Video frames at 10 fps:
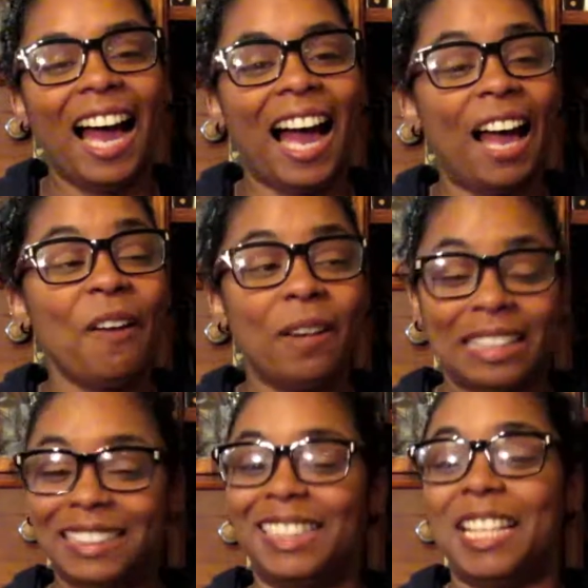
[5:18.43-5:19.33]
I
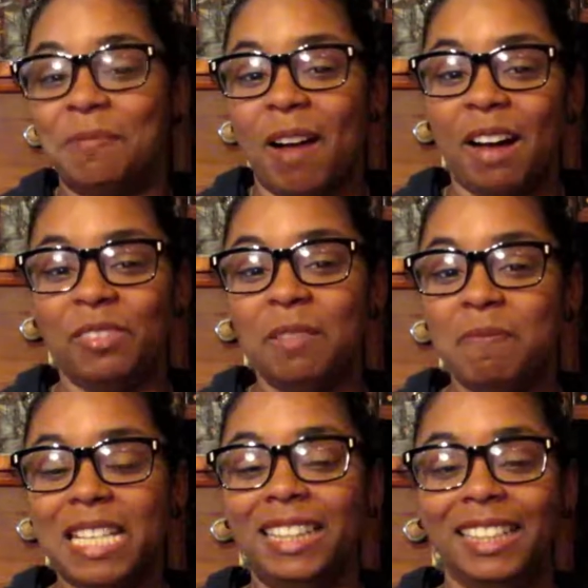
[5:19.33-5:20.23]
want to see Marvel
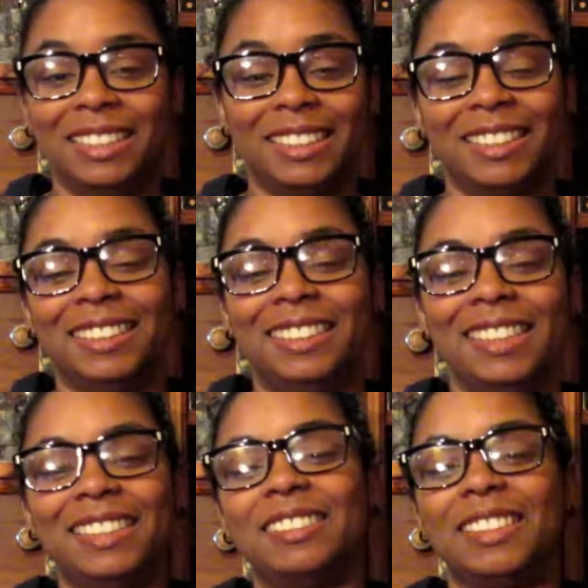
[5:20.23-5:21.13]
beat this because
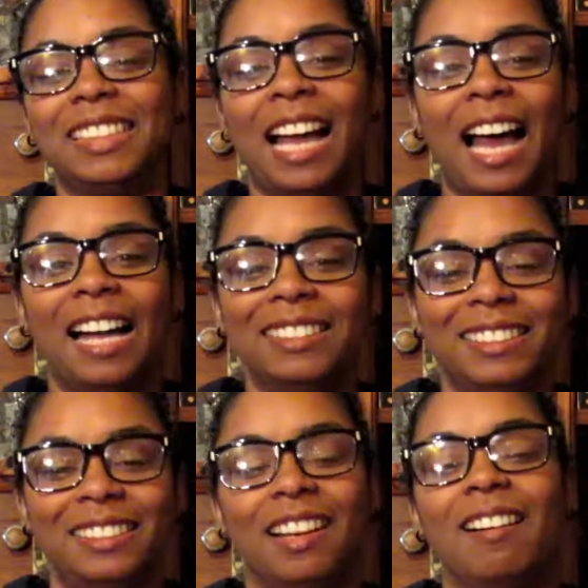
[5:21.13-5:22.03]
this was
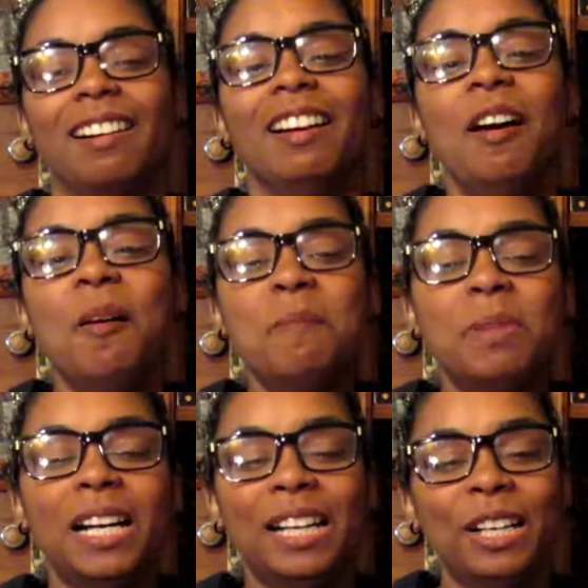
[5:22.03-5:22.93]
hands down
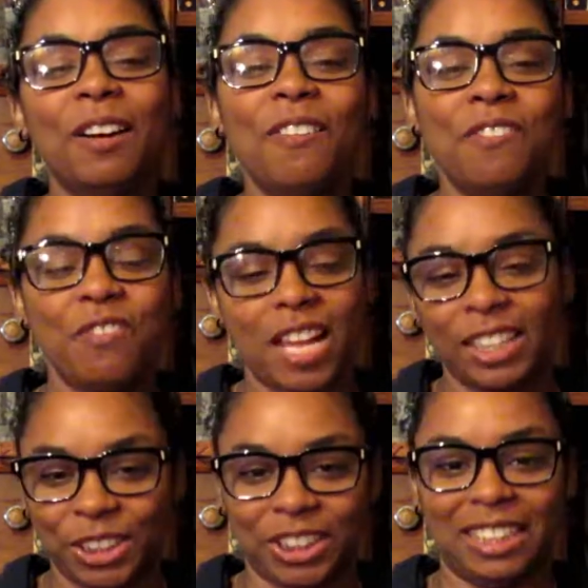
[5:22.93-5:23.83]

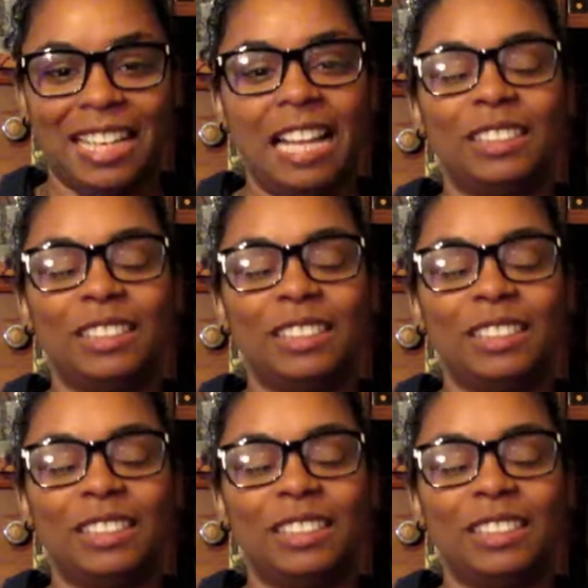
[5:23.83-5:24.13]
perfection.